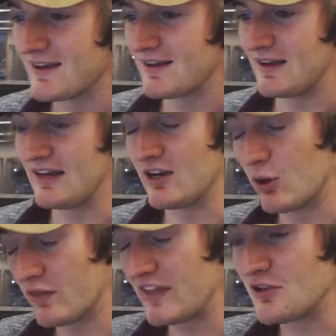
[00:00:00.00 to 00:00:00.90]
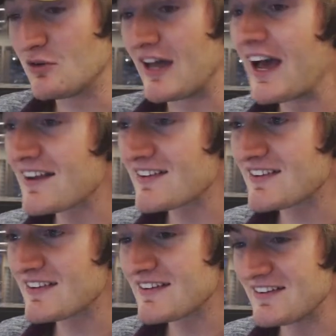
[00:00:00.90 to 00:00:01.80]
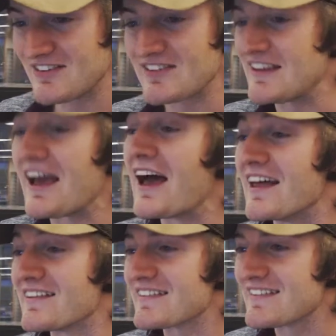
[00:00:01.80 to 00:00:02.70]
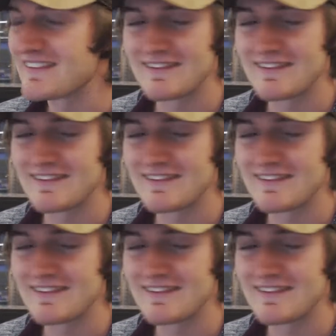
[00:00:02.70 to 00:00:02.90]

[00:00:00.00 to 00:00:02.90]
And you know what they do next? Just guess.